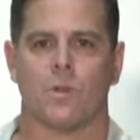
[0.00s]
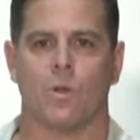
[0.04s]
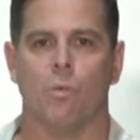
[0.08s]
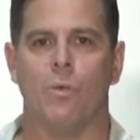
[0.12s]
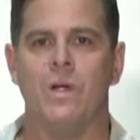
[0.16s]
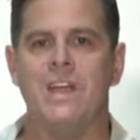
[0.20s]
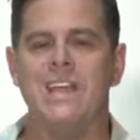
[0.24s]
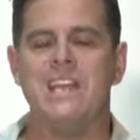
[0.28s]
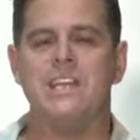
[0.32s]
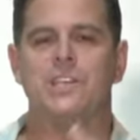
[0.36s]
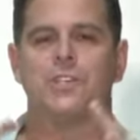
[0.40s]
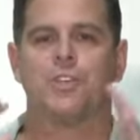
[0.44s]

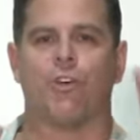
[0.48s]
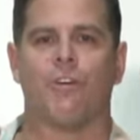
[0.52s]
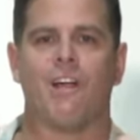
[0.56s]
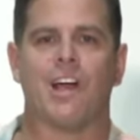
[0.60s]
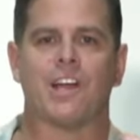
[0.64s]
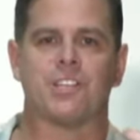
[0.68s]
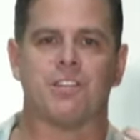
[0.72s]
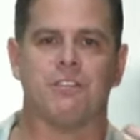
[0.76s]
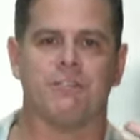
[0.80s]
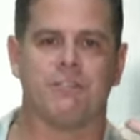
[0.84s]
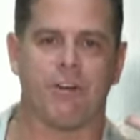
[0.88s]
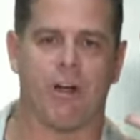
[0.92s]
We need
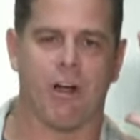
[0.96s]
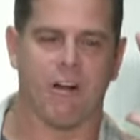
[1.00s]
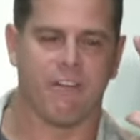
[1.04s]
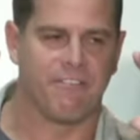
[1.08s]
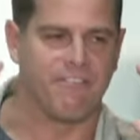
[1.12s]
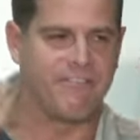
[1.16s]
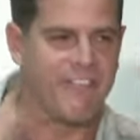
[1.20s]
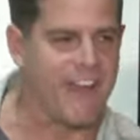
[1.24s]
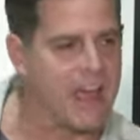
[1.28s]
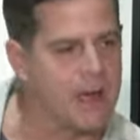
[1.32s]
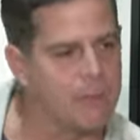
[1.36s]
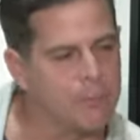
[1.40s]
direction for our
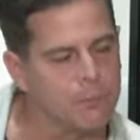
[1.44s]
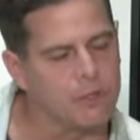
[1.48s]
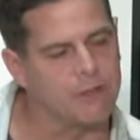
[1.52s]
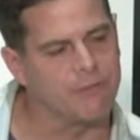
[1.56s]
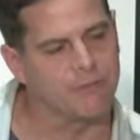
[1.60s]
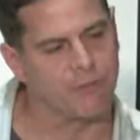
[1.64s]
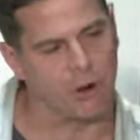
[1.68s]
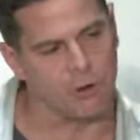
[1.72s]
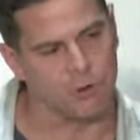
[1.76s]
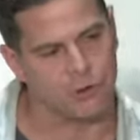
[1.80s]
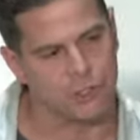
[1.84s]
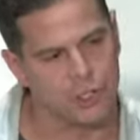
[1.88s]
family,
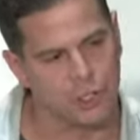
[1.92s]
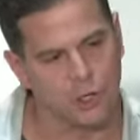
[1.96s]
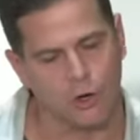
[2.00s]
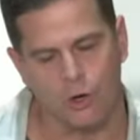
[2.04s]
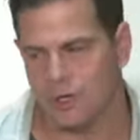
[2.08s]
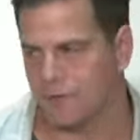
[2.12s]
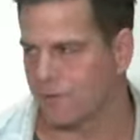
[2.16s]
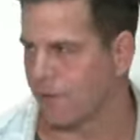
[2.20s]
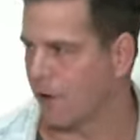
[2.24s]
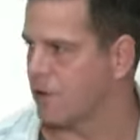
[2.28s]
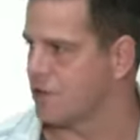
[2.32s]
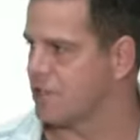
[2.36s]
for our
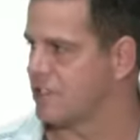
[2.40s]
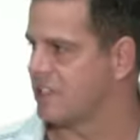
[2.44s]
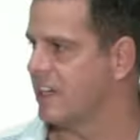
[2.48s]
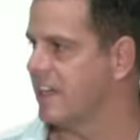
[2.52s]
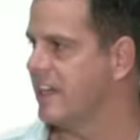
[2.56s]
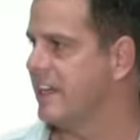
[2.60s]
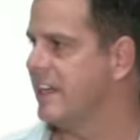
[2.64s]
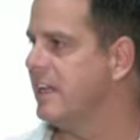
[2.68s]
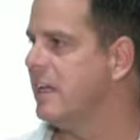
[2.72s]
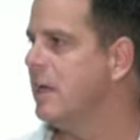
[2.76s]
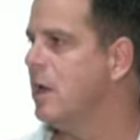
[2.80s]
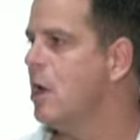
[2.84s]
church, for our
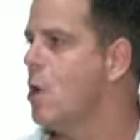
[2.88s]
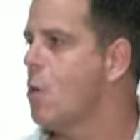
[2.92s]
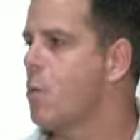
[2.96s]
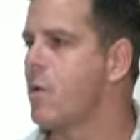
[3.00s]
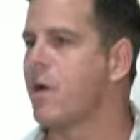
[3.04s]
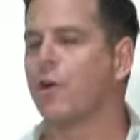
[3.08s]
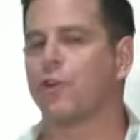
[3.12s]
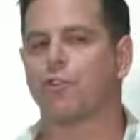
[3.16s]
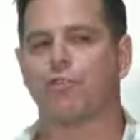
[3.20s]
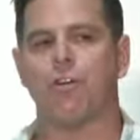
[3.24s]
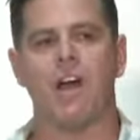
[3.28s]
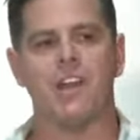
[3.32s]
city.
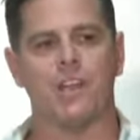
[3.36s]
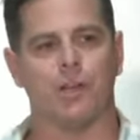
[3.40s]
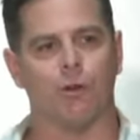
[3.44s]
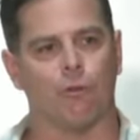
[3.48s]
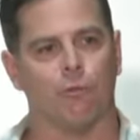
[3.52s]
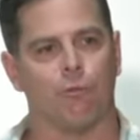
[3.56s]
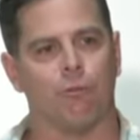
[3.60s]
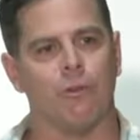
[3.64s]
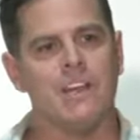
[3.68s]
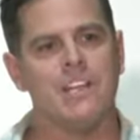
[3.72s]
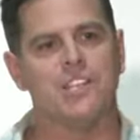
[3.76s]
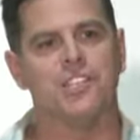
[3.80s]
We are trying to
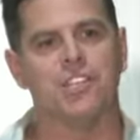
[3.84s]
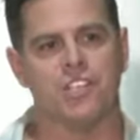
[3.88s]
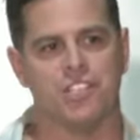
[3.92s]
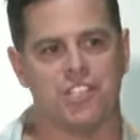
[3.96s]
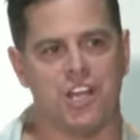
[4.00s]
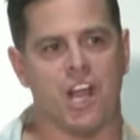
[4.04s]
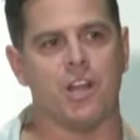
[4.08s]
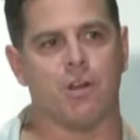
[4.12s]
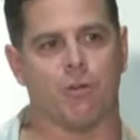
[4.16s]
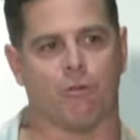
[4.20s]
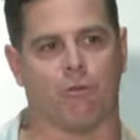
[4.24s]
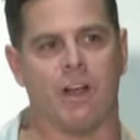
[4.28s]
reach a
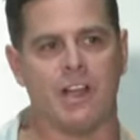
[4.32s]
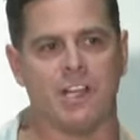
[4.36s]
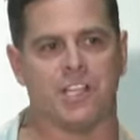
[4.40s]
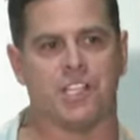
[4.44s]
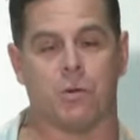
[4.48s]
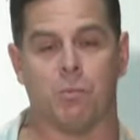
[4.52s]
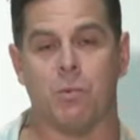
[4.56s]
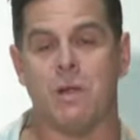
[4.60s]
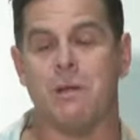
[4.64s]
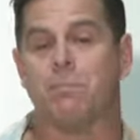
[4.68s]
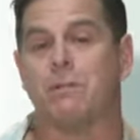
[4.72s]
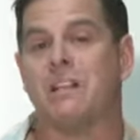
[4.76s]

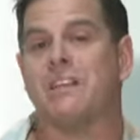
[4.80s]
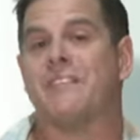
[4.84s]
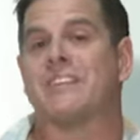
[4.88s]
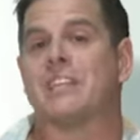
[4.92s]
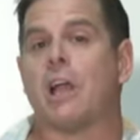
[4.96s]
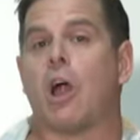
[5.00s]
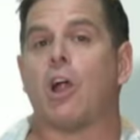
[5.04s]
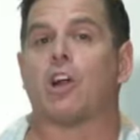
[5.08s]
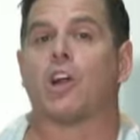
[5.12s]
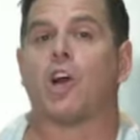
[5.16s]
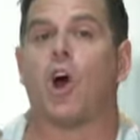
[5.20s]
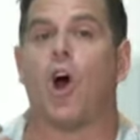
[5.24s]
generation. We believe
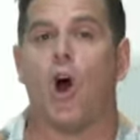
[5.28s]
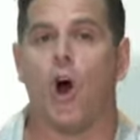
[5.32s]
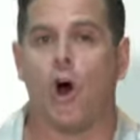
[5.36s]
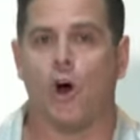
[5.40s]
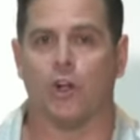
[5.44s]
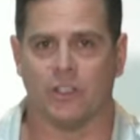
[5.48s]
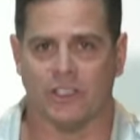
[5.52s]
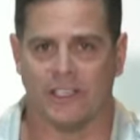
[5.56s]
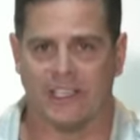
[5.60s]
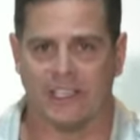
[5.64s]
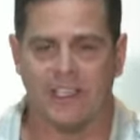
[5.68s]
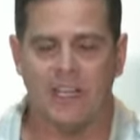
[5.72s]
it's our
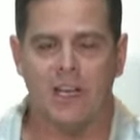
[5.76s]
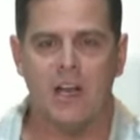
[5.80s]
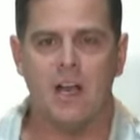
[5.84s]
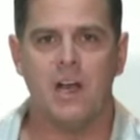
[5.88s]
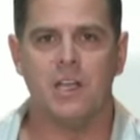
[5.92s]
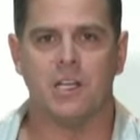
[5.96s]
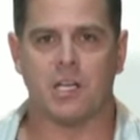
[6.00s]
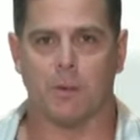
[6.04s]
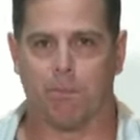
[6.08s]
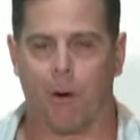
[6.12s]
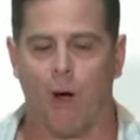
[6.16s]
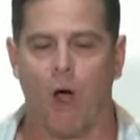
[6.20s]
calling
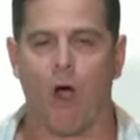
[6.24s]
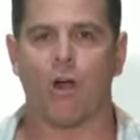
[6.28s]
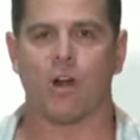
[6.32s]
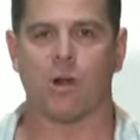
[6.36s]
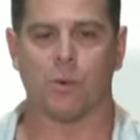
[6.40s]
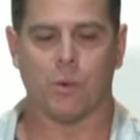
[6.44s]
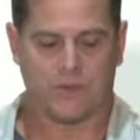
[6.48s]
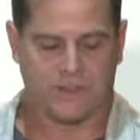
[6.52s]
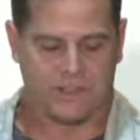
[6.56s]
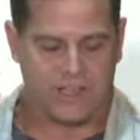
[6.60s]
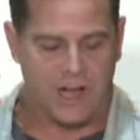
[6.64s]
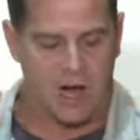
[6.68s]
to
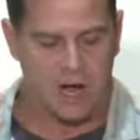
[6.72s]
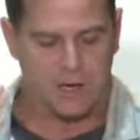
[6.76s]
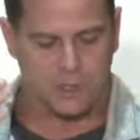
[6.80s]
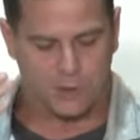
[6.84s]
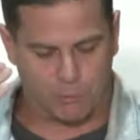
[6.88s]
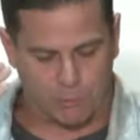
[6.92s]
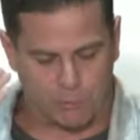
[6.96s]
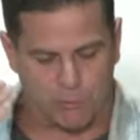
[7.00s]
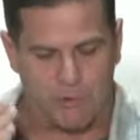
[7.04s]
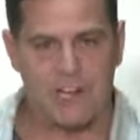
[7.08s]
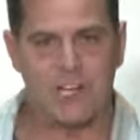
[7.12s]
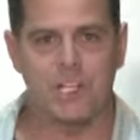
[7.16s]
partner with God
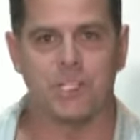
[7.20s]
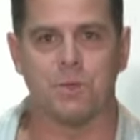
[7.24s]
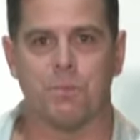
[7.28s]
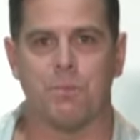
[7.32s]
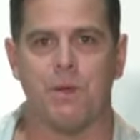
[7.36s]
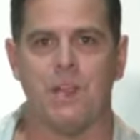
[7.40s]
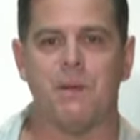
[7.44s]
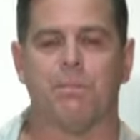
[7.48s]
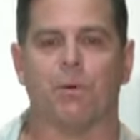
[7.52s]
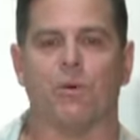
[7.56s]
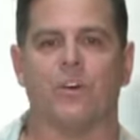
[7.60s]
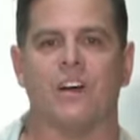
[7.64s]
to reach
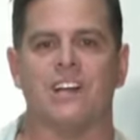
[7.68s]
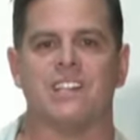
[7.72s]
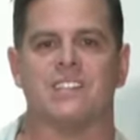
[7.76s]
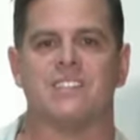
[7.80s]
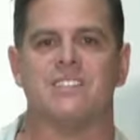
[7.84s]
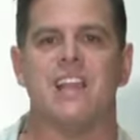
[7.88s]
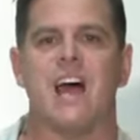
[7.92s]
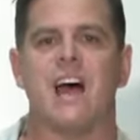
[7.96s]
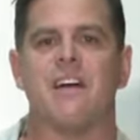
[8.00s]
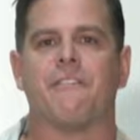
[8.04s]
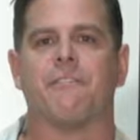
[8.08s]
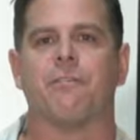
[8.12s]
people. It's
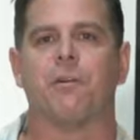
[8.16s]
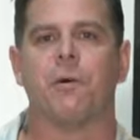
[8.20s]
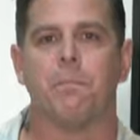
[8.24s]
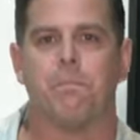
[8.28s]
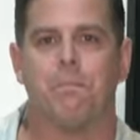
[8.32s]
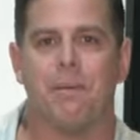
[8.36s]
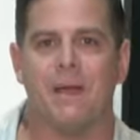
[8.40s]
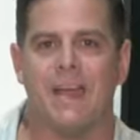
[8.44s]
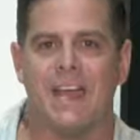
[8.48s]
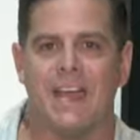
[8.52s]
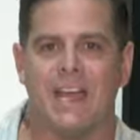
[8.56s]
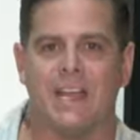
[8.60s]
never
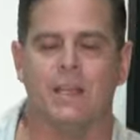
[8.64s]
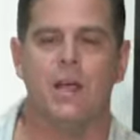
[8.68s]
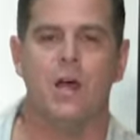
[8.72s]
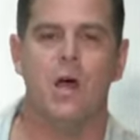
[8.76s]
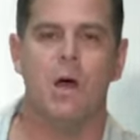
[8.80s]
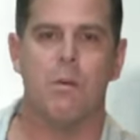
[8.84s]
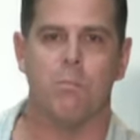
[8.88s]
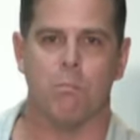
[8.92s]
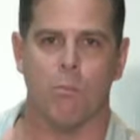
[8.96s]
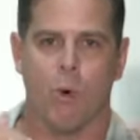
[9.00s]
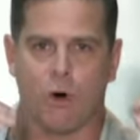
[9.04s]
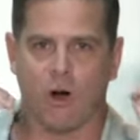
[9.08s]
been
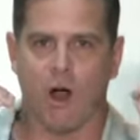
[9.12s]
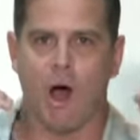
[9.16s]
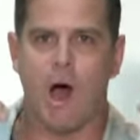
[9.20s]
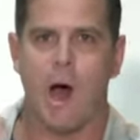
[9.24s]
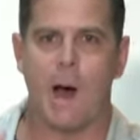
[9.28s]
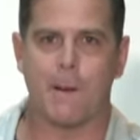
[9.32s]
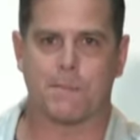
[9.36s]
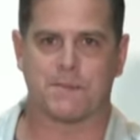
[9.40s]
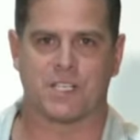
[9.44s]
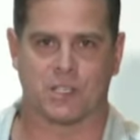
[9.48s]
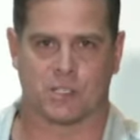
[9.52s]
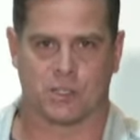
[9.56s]
more
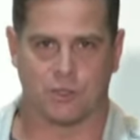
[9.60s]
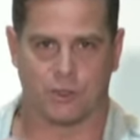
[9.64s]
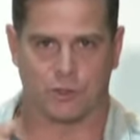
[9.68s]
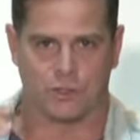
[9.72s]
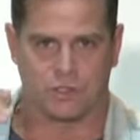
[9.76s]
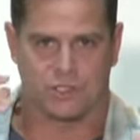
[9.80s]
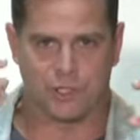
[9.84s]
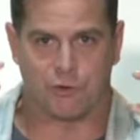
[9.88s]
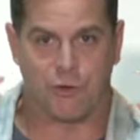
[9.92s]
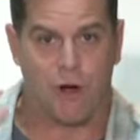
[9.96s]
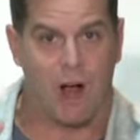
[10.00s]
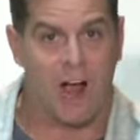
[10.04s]

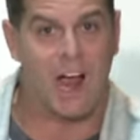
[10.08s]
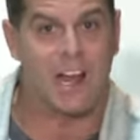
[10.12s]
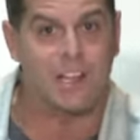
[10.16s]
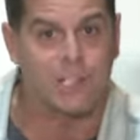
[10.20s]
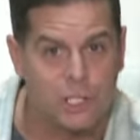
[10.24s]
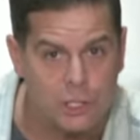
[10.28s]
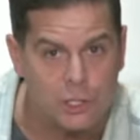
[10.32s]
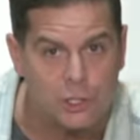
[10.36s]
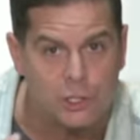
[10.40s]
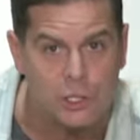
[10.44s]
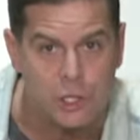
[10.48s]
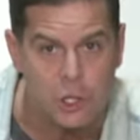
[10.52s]
obstacles to try
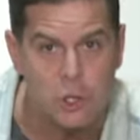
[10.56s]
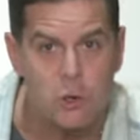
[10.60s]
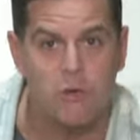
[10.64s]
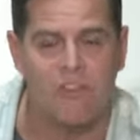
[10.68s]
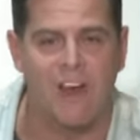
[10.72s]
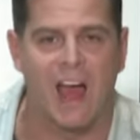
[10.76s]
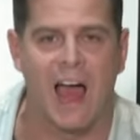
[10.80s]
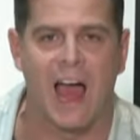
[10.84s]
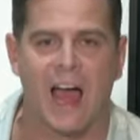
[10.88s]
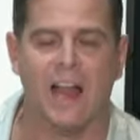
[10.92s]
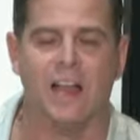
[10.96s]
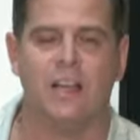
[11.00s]
to do
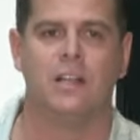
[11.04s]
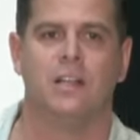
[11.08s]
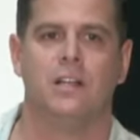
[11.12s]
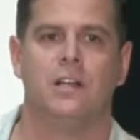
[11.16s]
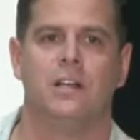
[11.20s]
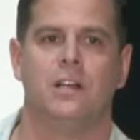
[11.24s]
that.